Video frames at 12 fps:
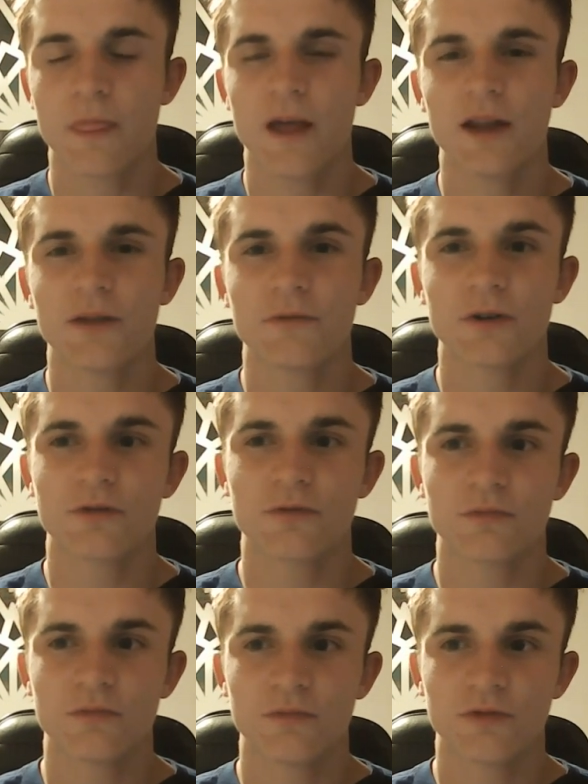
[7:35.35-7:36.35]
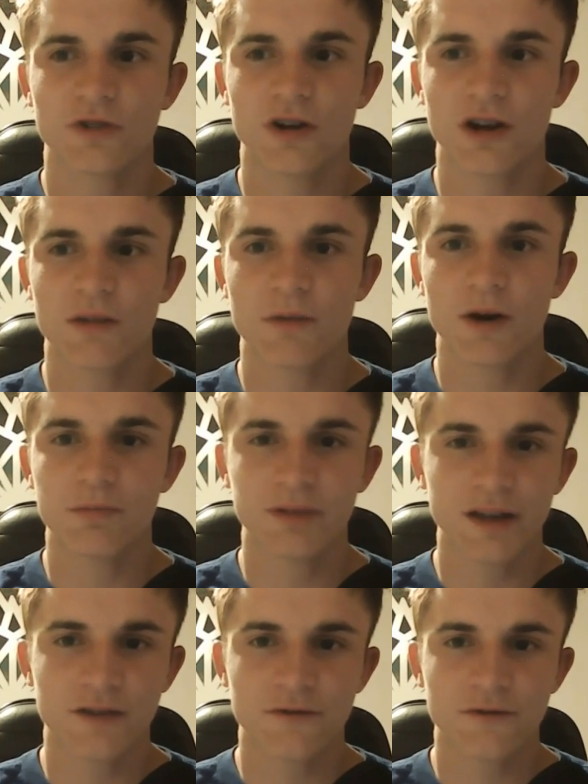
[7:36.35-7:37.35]
I never talk about
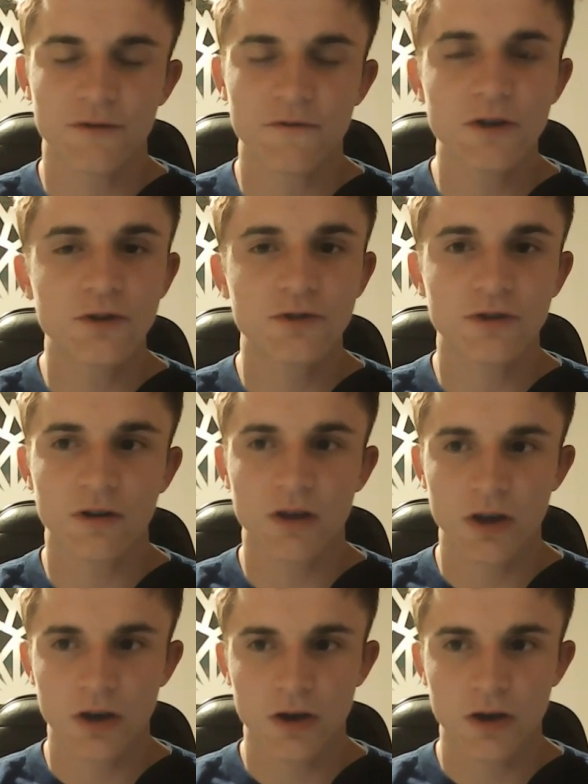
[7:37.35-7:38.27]
plans for the future